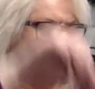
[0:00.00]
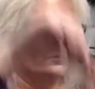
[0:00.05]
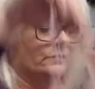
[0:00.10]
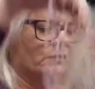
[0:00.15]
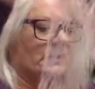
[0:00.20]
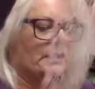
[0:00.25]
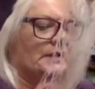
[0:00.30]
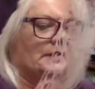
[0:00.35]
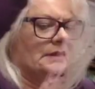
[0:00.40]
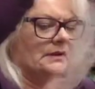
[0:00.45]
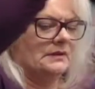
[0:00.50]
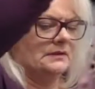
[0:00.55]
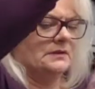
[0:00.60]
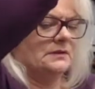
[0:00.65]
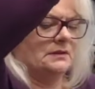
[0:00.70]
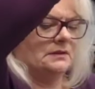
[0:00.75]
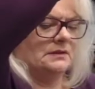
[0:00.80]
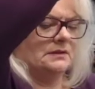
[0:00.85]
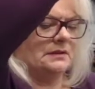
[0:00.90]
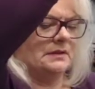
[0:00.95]
put this
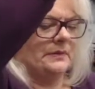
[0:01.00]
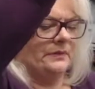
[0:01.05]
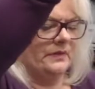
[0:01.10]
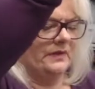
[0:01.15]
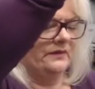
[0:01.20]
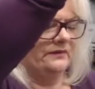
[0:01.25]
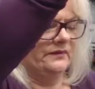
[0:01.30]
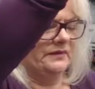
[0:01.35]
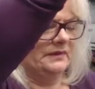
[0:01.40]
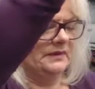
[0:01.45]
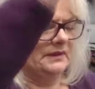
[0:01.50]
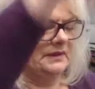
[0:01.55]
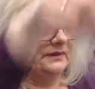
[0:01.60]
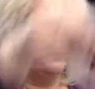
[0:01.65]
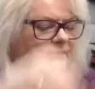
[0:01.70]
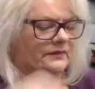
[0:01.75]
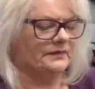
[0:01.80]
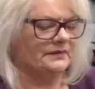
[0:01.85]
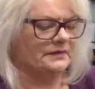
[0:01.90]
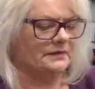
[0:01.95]
on top of to give
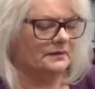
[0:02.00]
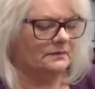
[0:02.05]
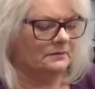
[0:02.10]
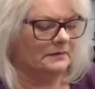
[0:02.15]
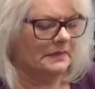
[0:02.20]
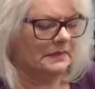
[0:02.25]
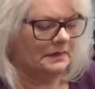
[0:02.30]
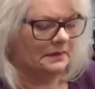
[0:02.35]
some